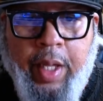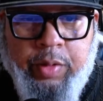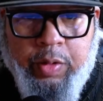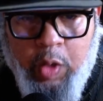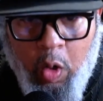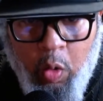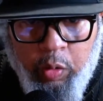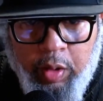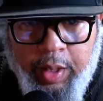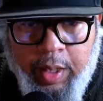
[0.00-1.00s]
that's
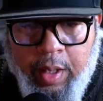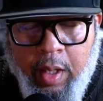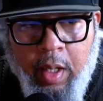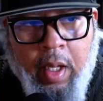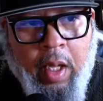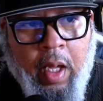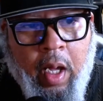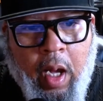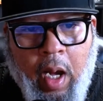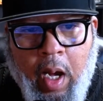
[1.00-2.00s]
totally
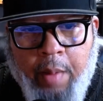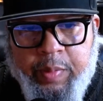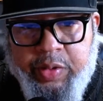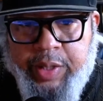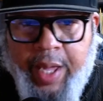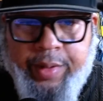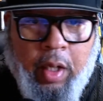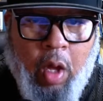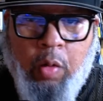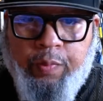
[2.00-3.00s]

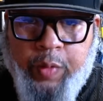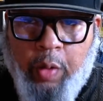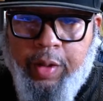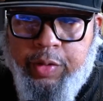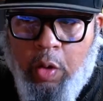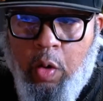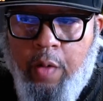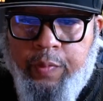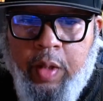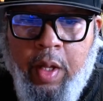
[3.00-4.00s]
standalone on its
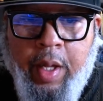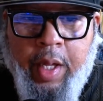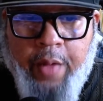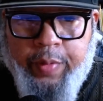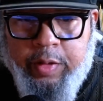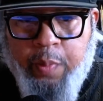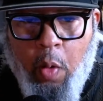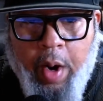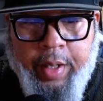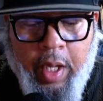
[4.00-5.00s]
own, if it's
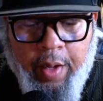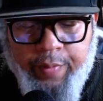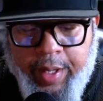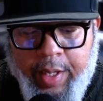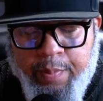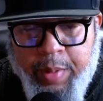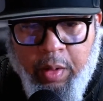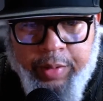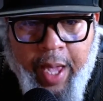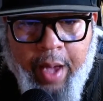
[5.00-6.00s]
part of a
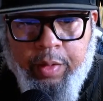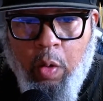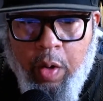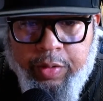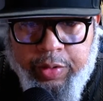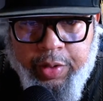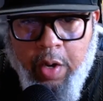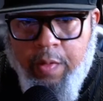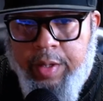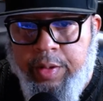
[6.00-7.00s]
build out or a
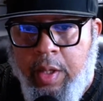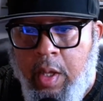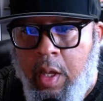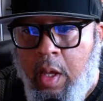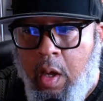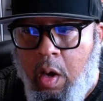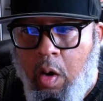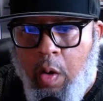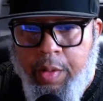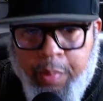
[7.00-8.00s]
series
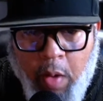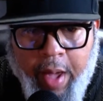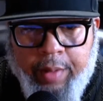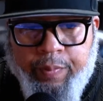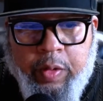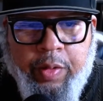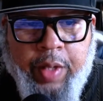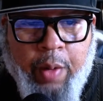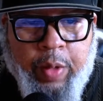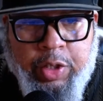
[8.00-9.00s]
on the product,
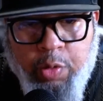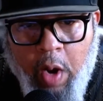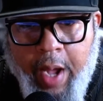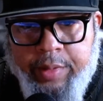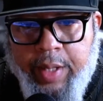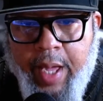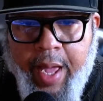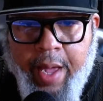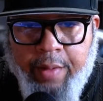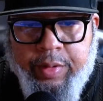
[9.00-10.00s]
then we try to
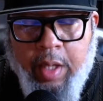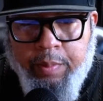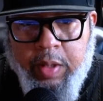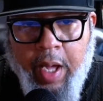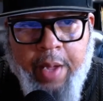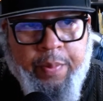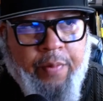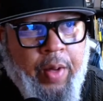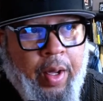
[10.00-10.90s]
have some type of